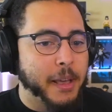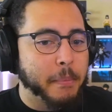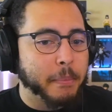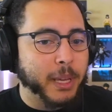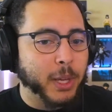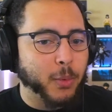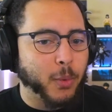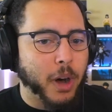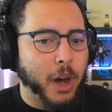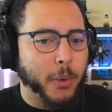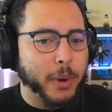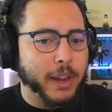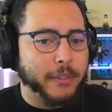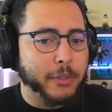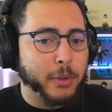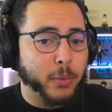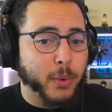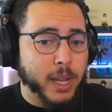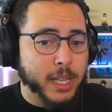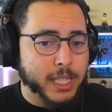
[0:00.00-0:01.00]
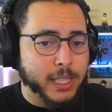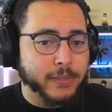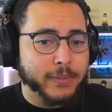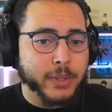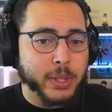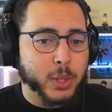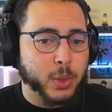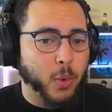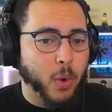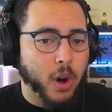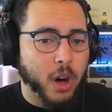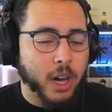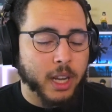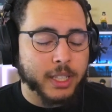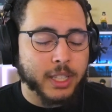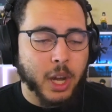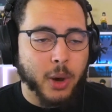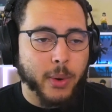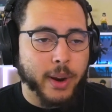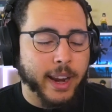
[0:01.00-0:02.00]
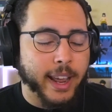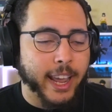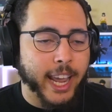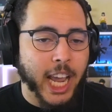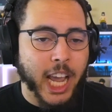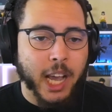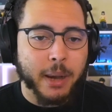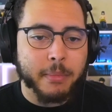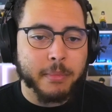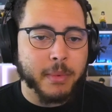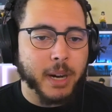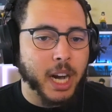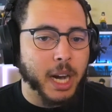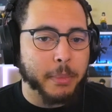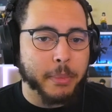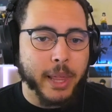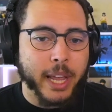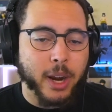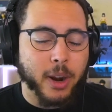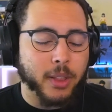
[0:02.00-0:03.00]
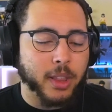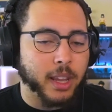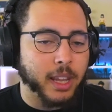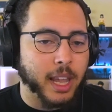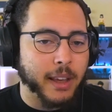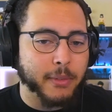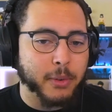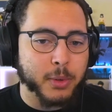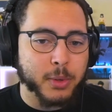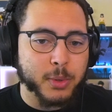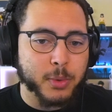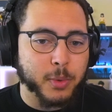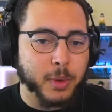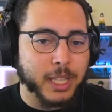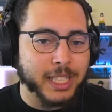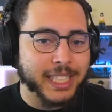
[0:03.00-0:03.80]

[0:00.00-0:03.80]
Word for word: Meanwhile, we have the rest of the squad going ham up there on the levels,